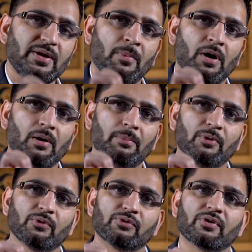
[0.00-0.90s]

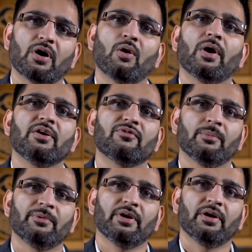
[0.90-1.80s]
marbles away
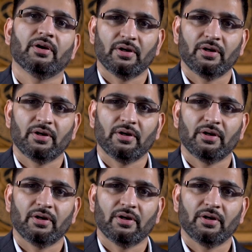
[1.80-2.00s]
from the